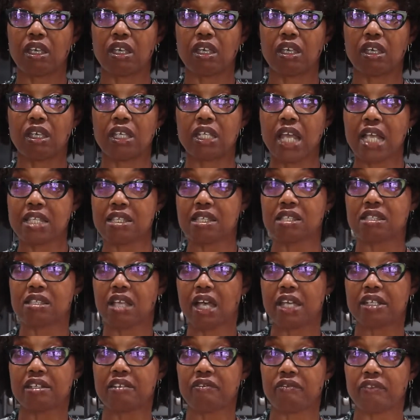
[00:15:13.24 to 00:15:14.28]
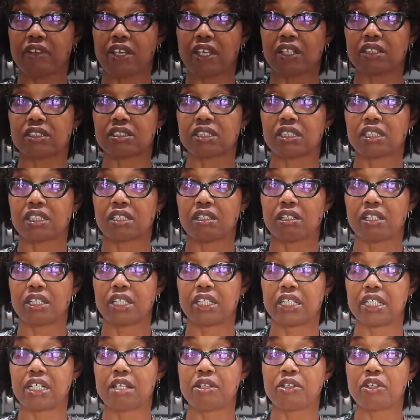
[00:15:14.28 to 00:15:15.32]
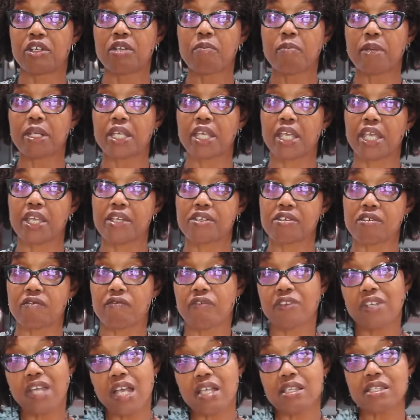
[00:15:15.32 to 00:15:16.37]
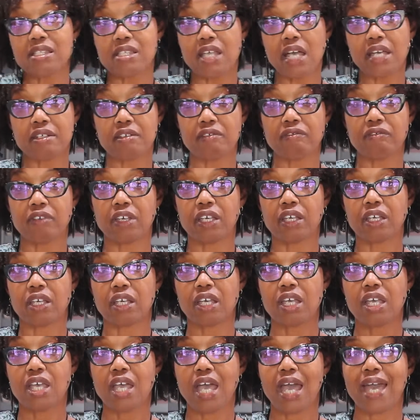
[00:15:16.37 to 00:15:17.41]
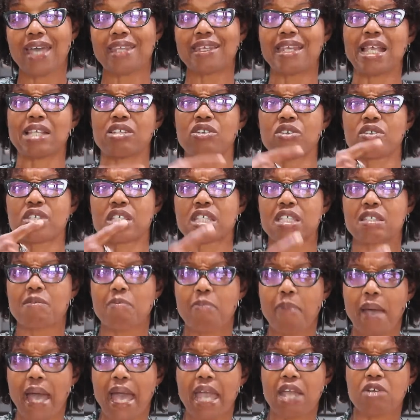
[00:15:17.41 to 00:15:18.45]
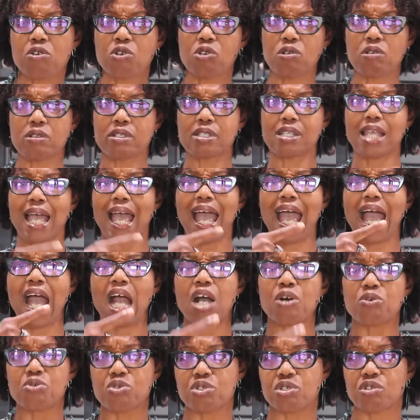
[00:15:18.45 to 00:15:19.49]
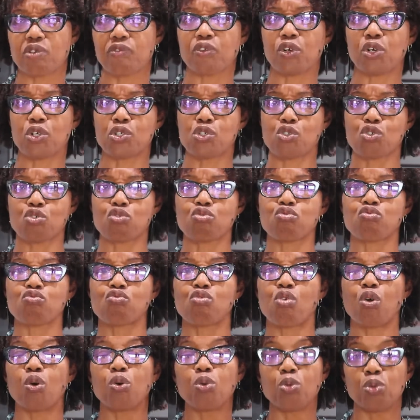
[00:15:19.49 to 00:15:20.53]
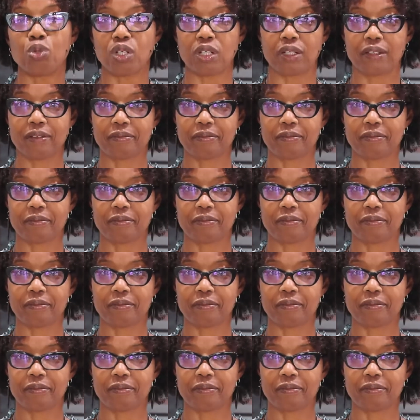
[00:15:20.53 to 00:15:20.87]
it has a side effect. You need another medication for that side effect, and that just spirals out of control.